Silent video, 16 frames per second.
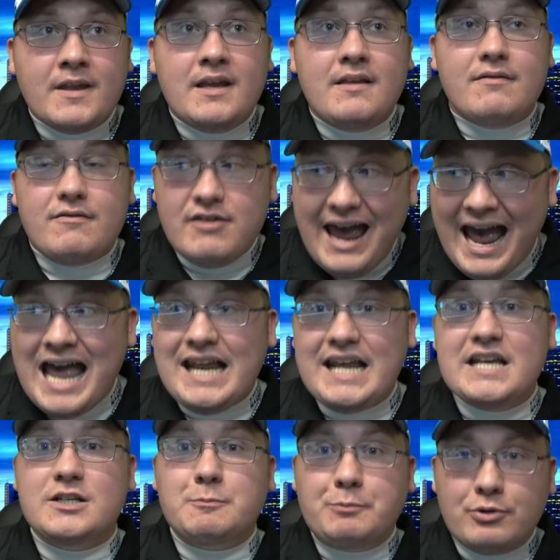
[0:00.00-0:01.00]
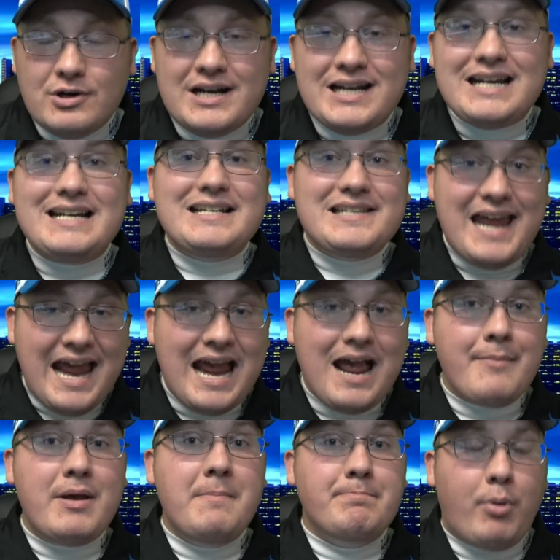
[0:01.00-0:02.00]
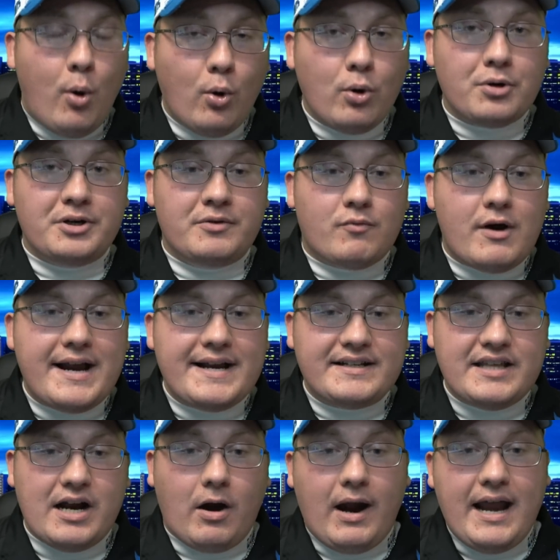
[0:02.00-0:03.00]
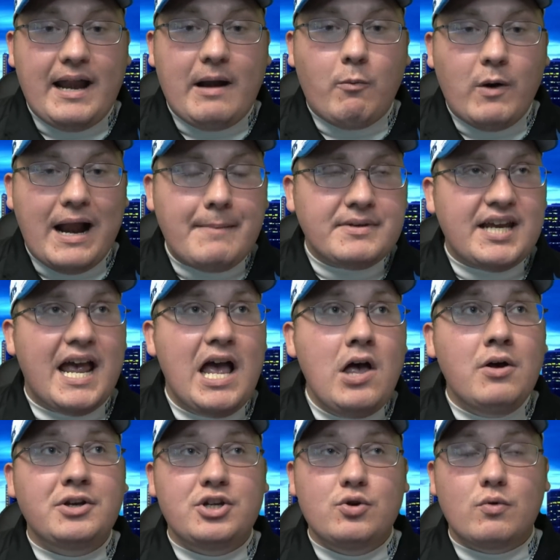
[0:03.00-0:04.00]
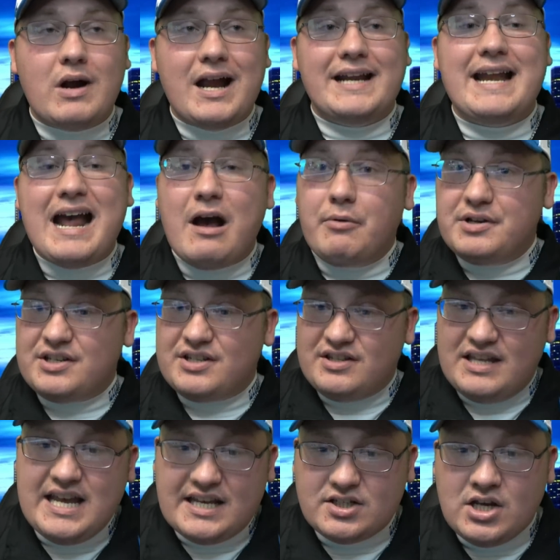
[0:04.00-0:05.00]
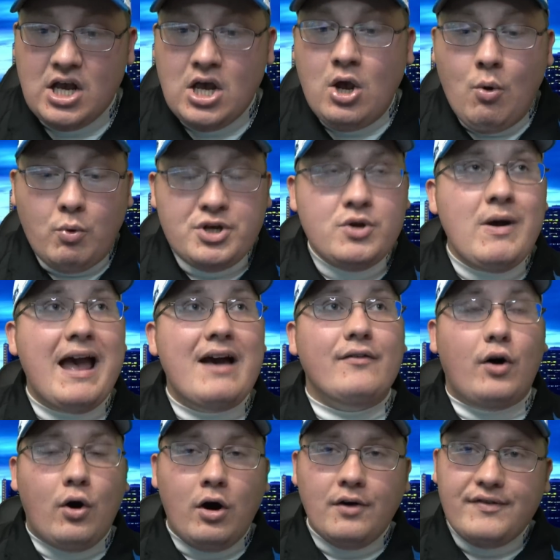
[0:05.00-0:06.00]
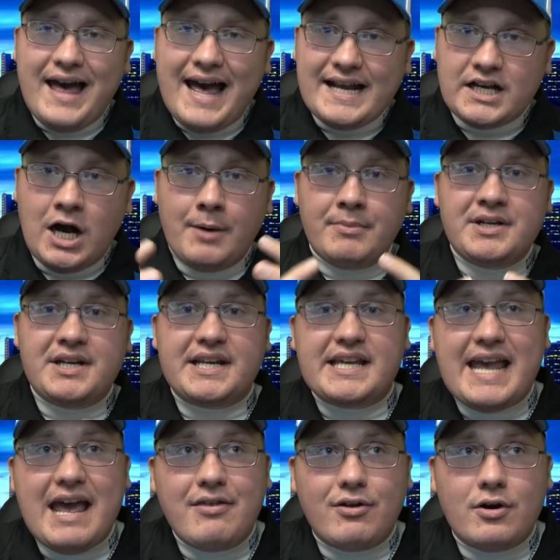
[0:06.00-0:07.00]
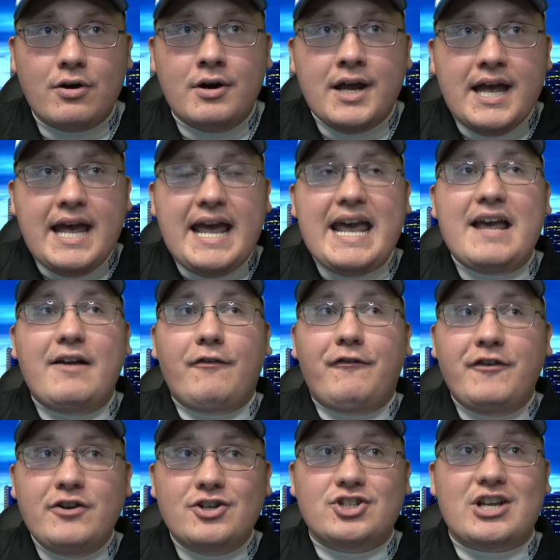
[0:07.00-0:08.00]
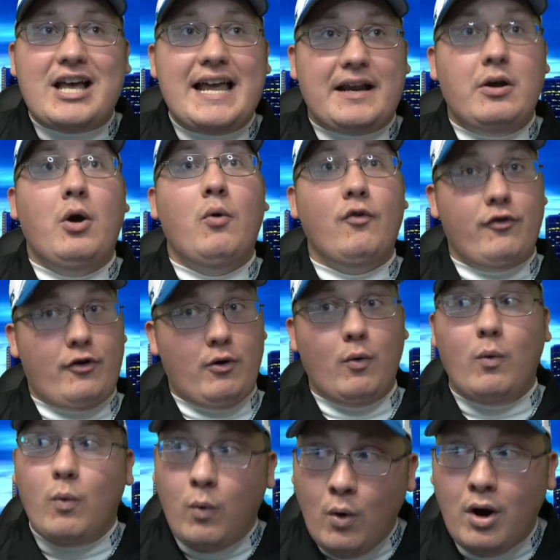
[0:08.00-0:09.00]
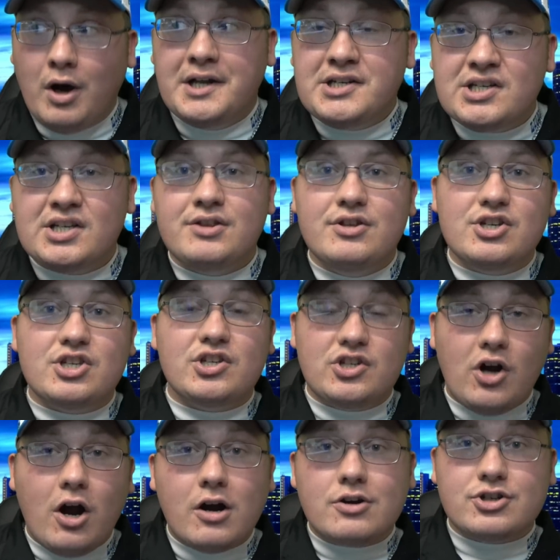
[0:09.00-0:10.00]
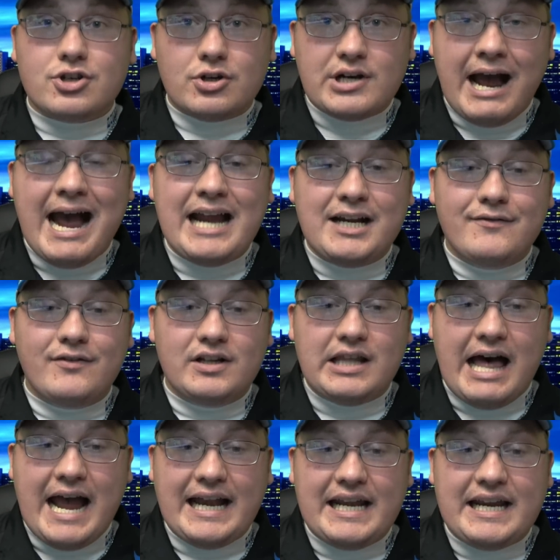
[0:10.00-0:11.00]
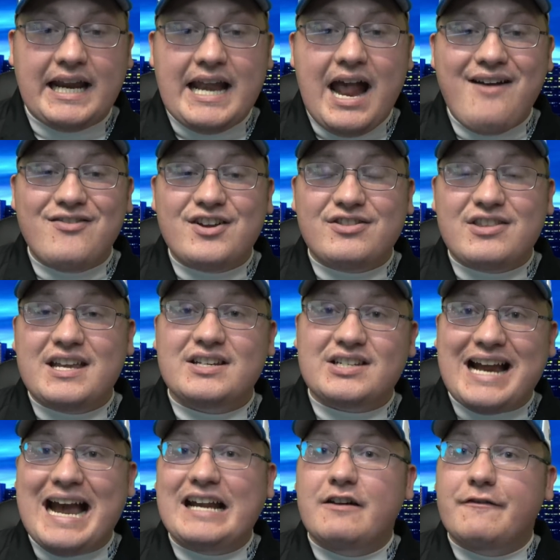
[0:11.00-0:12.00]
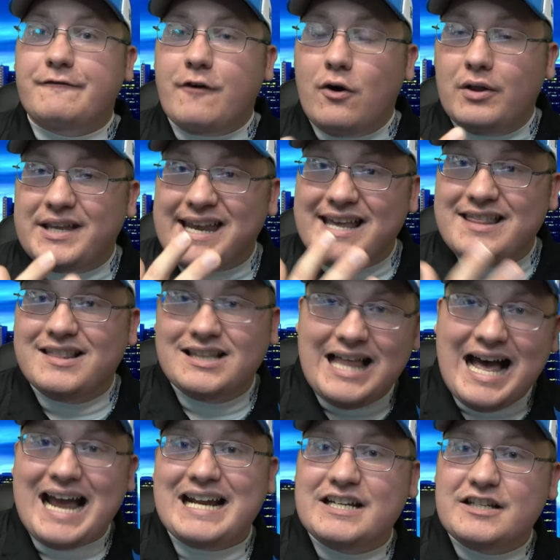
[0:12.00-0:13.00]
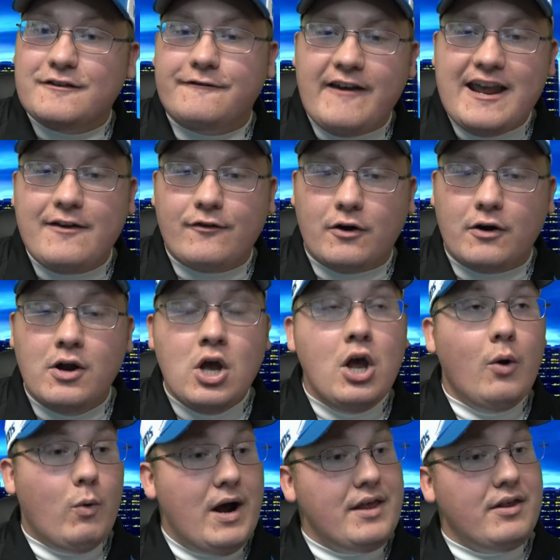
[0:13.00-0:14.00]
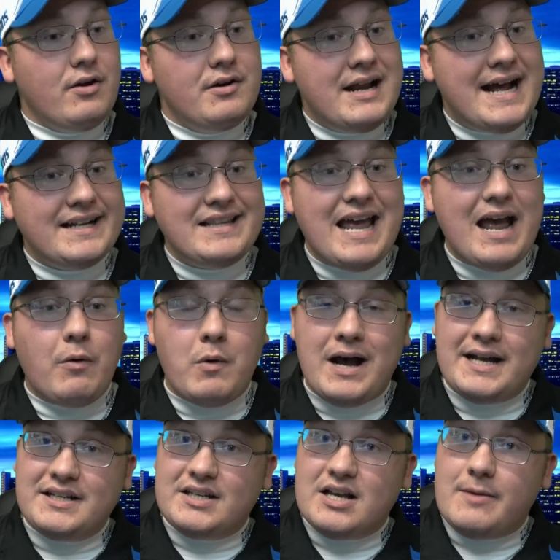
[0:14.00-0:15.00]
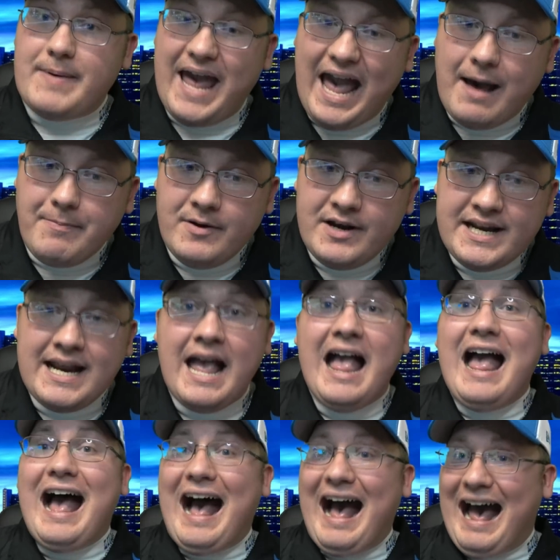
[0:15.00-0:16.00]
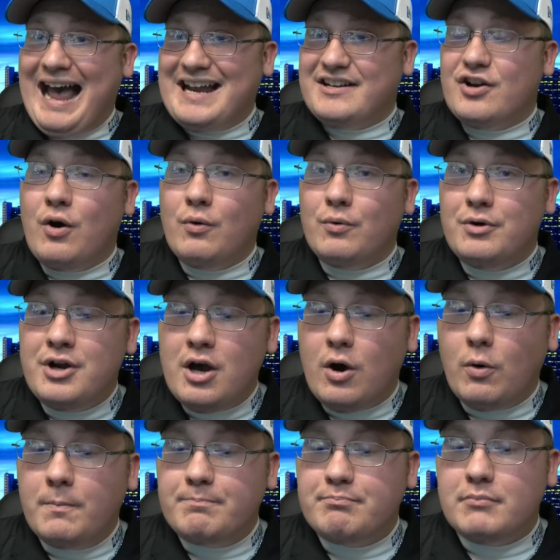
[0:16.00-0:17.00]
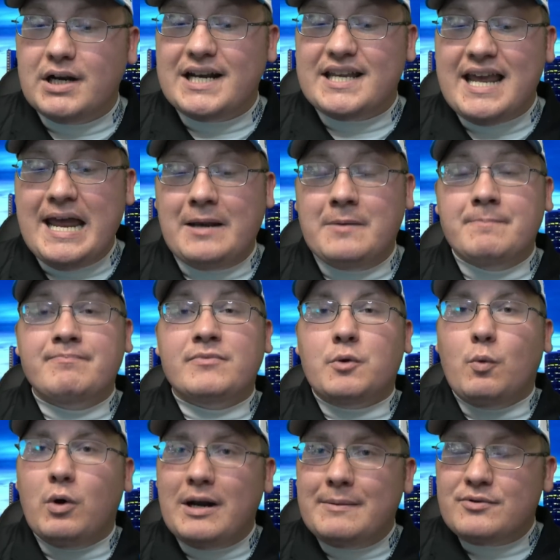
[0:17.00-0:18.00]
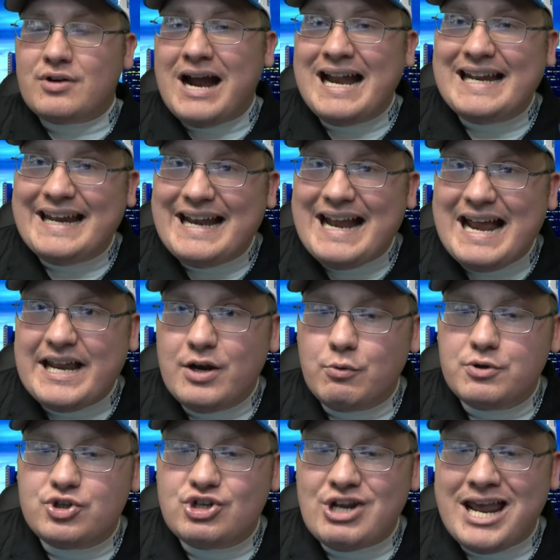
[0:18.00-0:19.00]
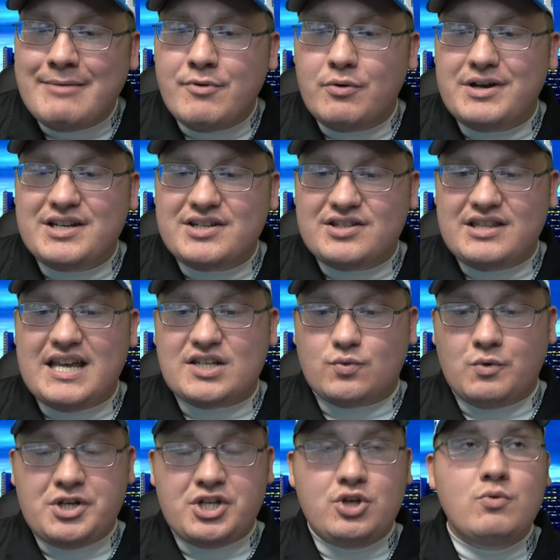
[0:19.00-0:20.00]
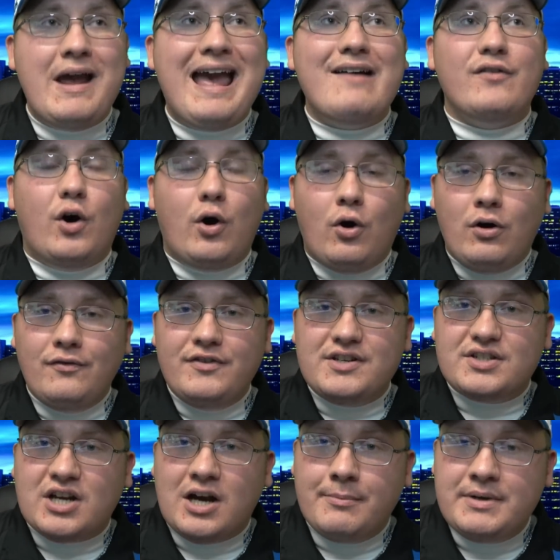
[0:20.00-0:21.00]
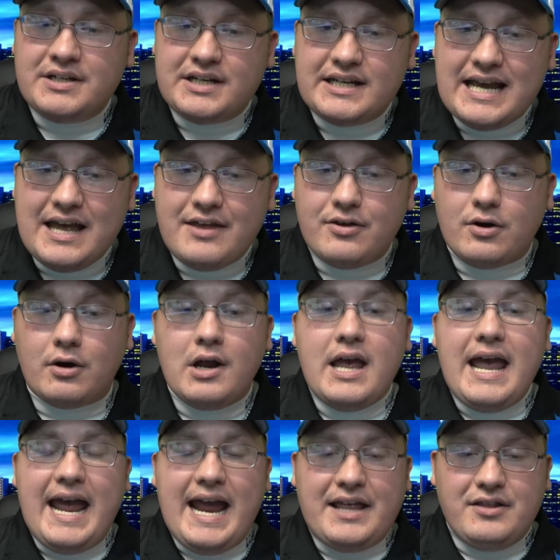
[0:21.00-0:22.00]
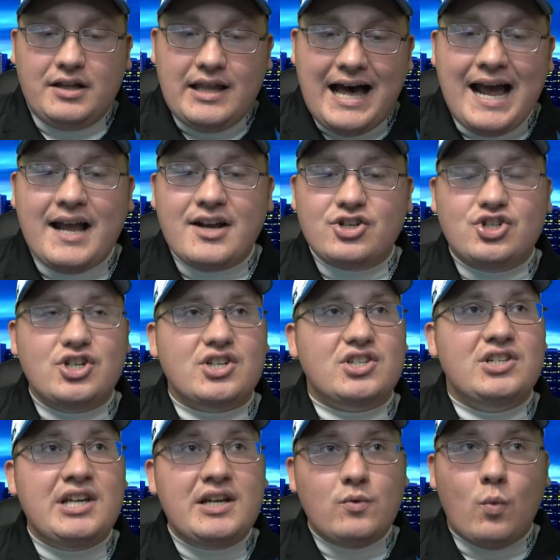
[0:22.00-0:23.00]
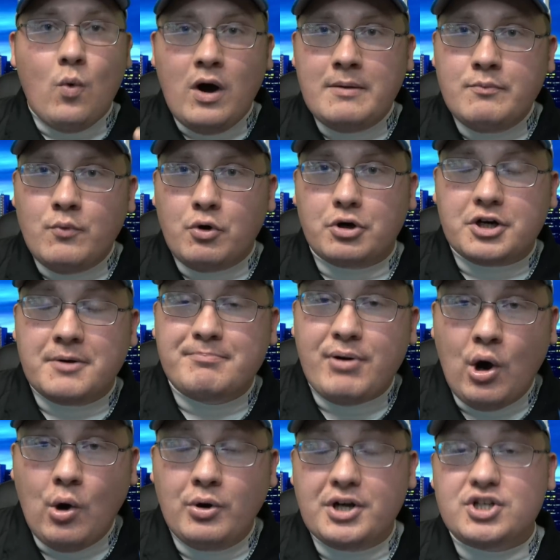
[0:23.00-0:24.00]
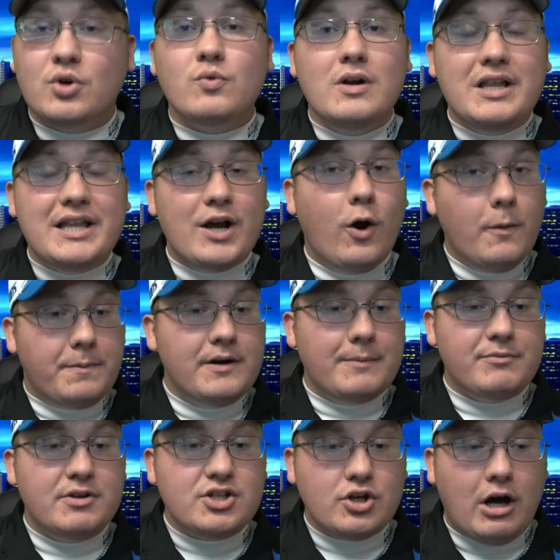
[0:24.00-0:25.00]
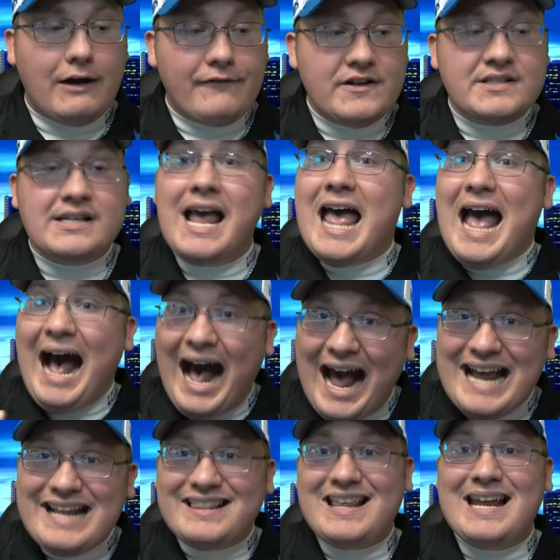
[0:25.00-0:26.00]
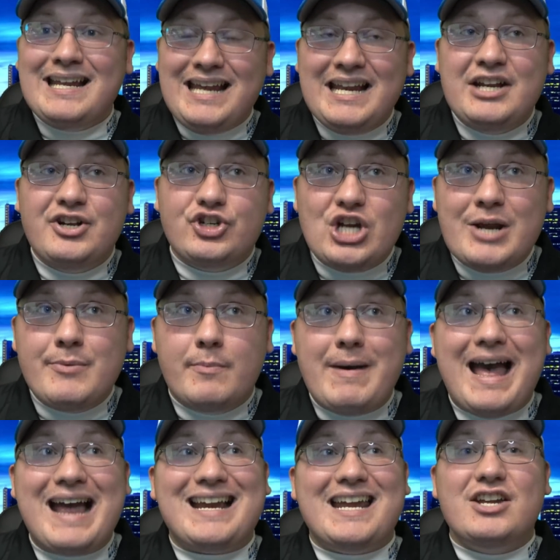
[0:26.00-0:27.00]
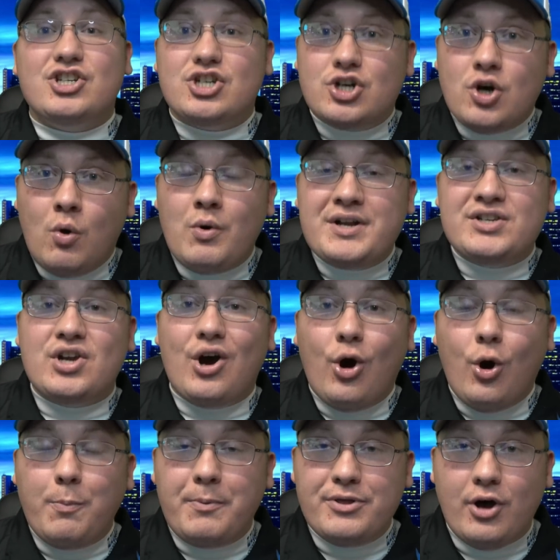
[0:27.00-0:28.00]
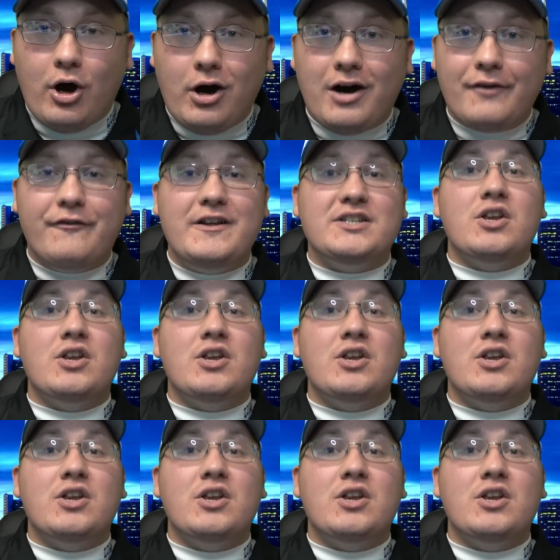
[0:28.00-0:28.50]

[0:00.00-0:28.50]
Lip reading: that is pretty damn important right there. And what I'm telling you right now is this. When you have all that coming together, it feels like, for once, the stars are kind of aligning and everything's kind of falling in the Lions' favor. Whether or not that winds up happening, I don't know. But again, What I'm trying to get at here with JMO is this. When you have all this coming together and the Lions just need one more component to really open up this offense, I think getting JMO back is going to open the offense